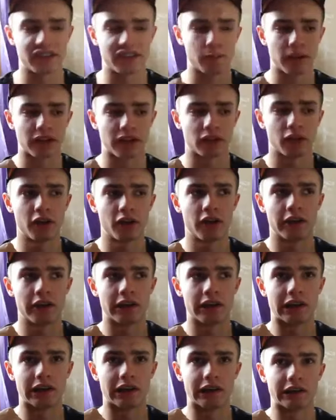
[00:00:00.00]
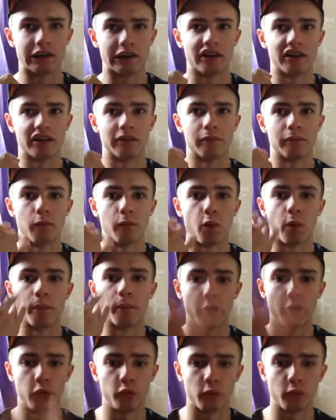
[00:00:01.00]
She went more mobile,
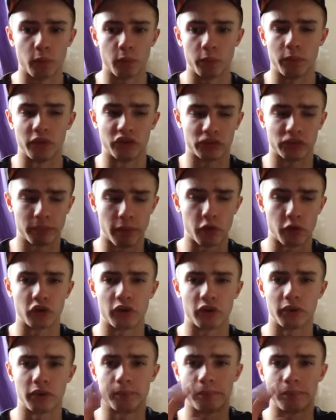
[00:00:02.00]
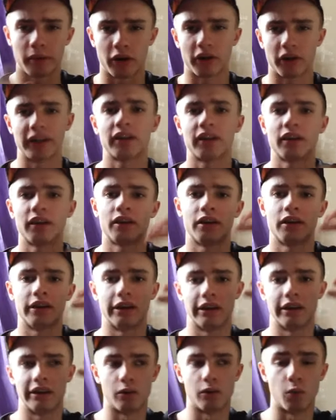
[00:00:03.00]
spoken by
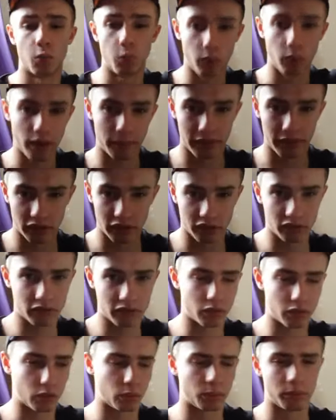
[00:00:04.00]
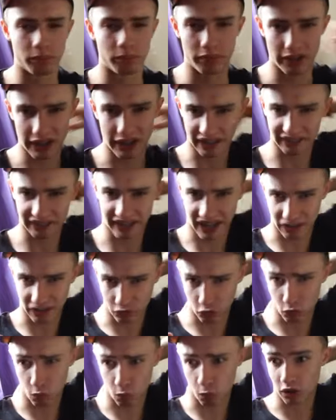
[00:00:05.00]
women who that
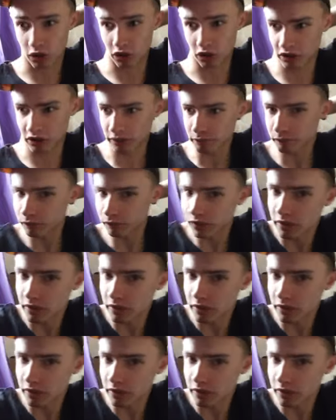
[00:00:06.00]
doesn't work.